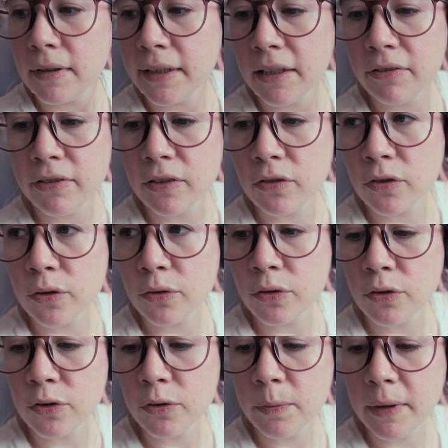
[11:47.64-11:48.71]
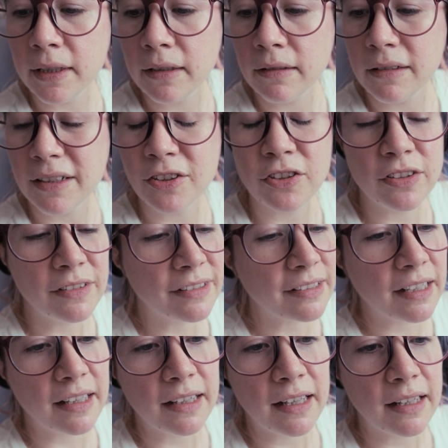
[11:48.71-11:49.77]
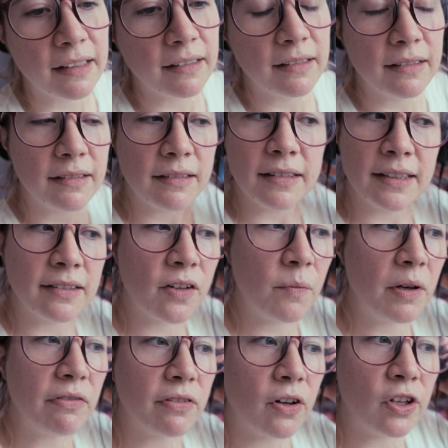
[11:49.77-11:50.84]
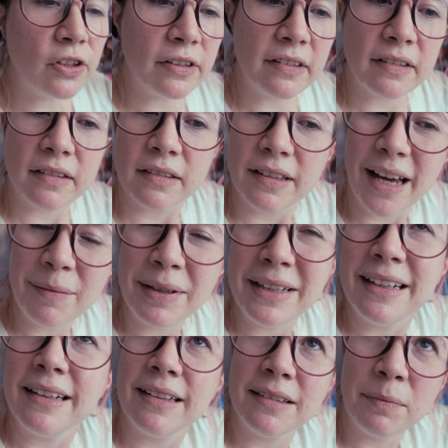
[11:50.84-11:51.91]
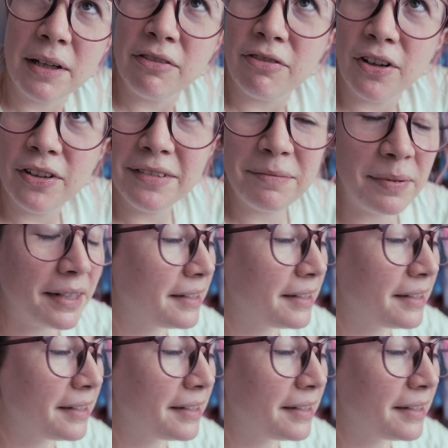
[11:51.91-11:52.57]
And I feel so stupid. I shouldn't say that. It's not my fault. I mean, it is my fault,